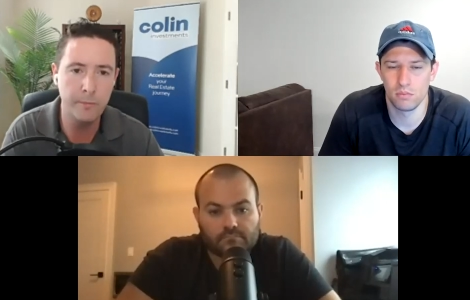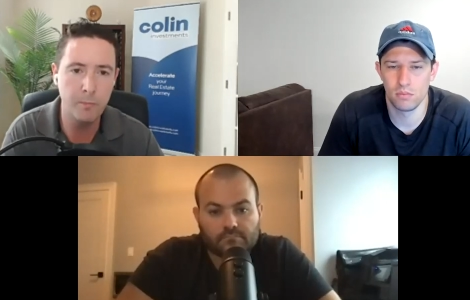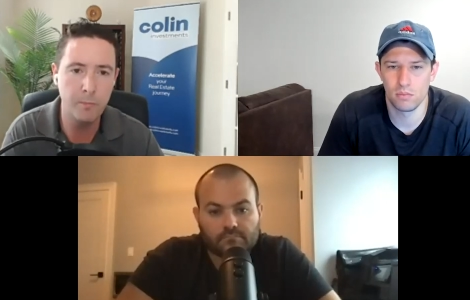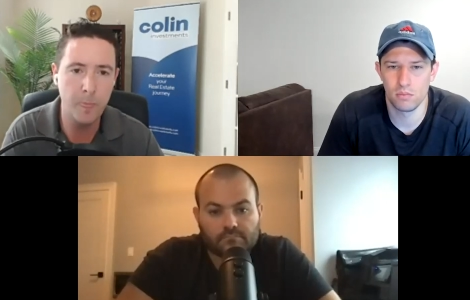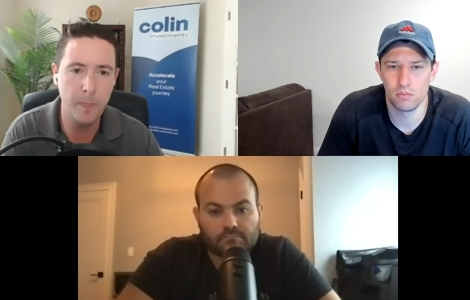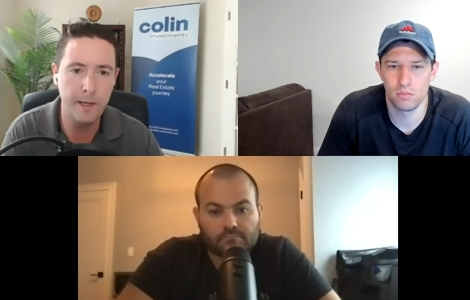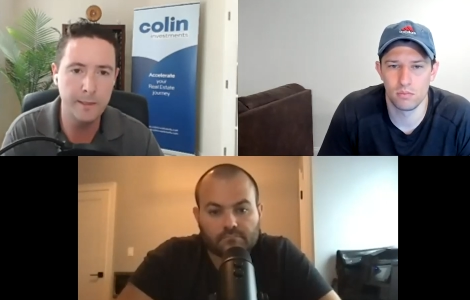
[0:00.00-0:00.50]
Speaker 1: I
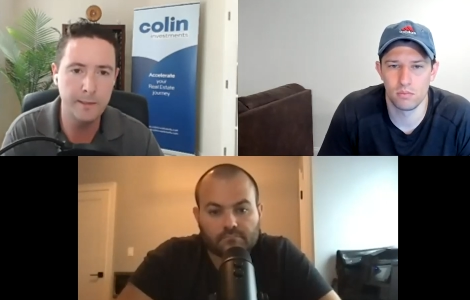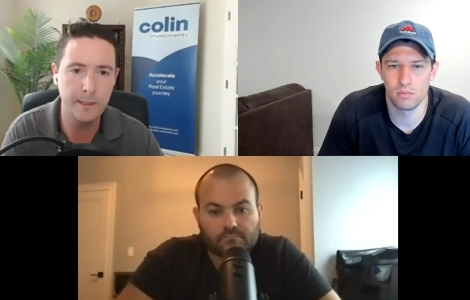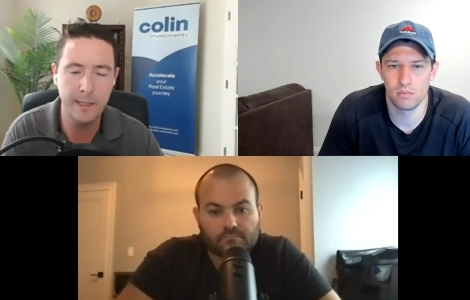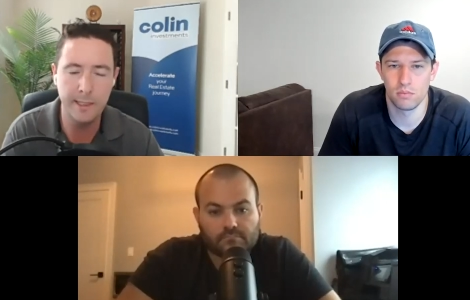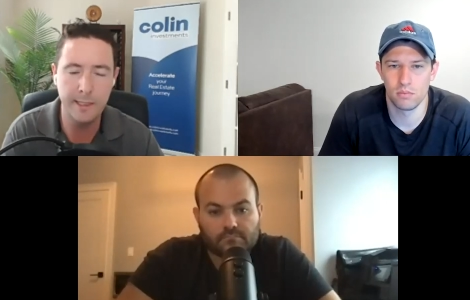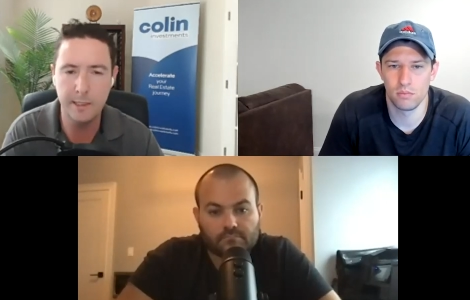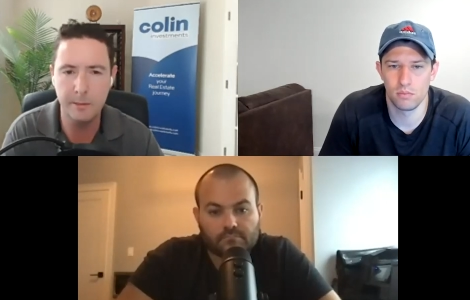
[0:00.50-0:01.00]
still ask
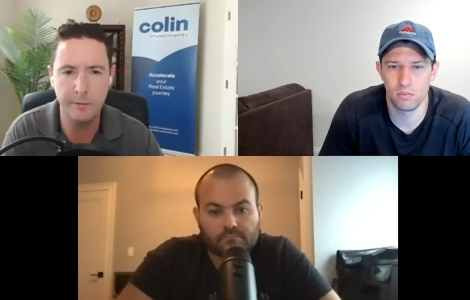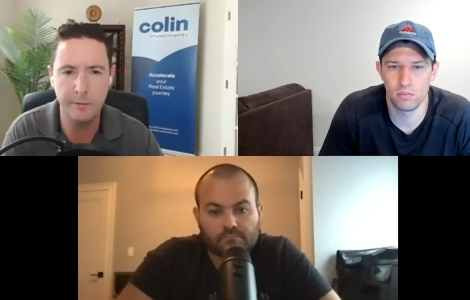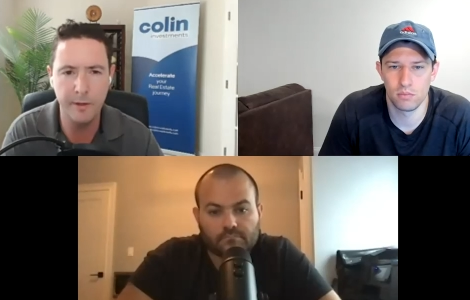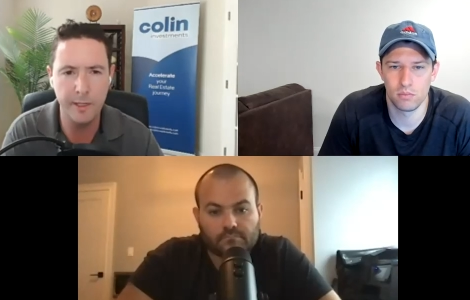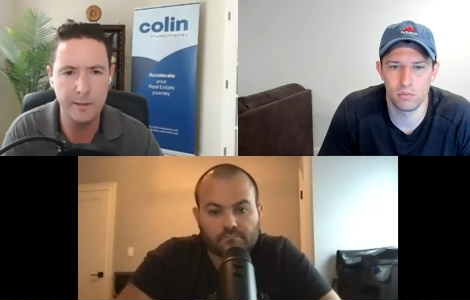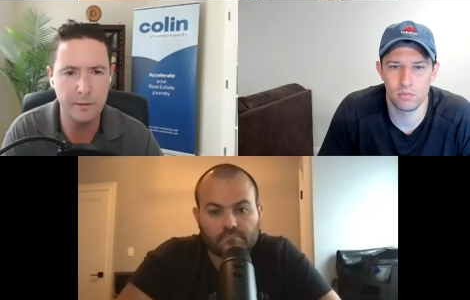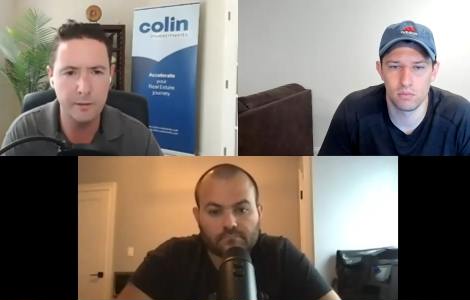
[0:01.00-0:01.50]
him advice
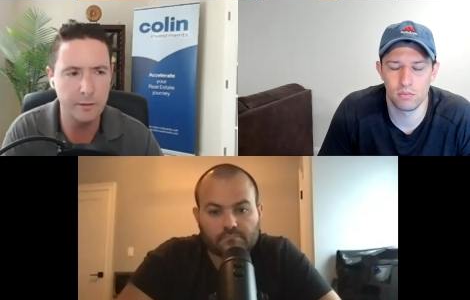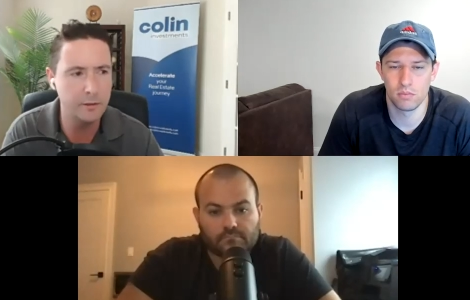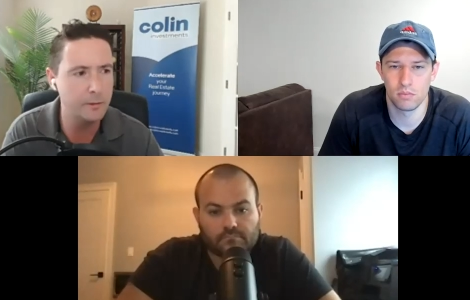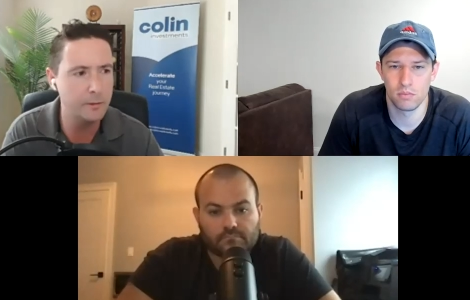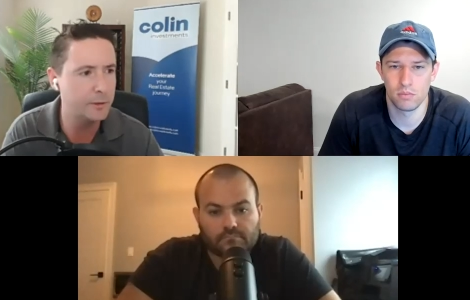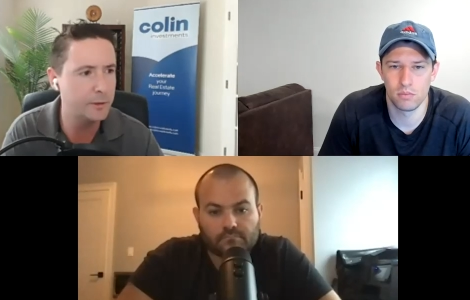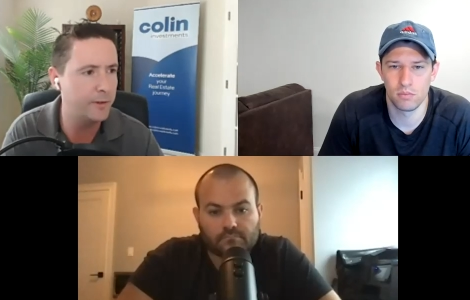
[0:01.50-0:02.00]
on some
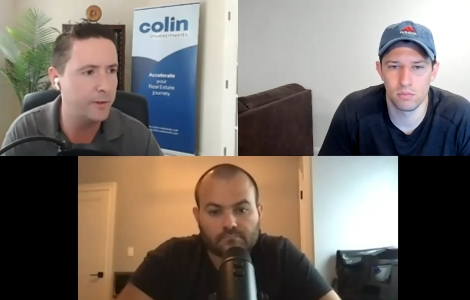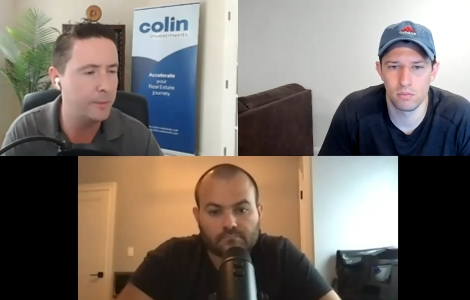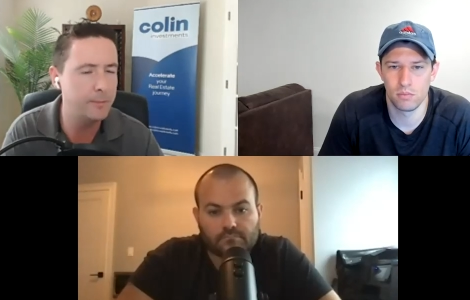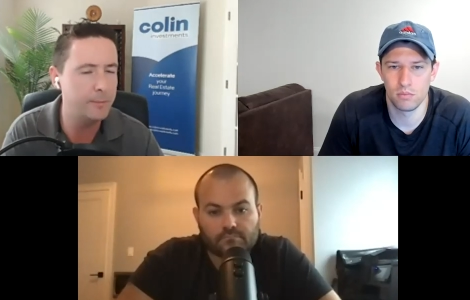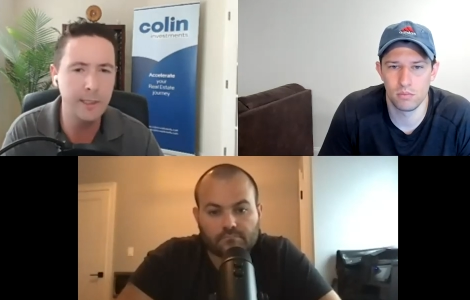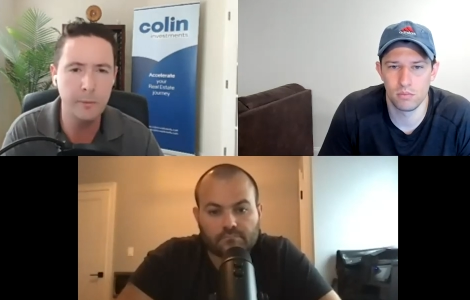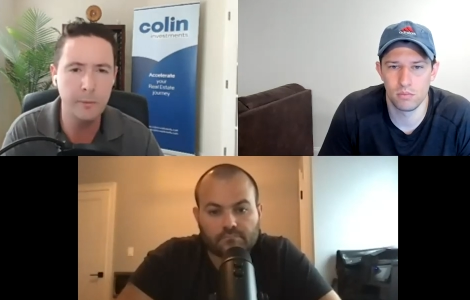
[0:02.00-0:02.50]
stuff I'm
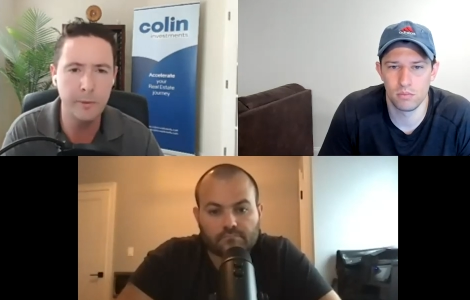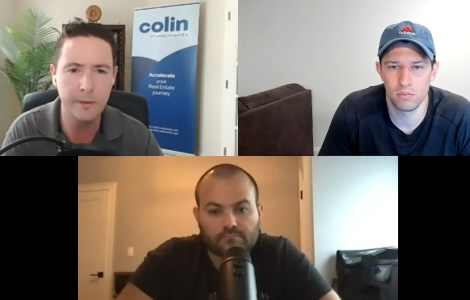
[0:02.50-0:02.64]
dealing with.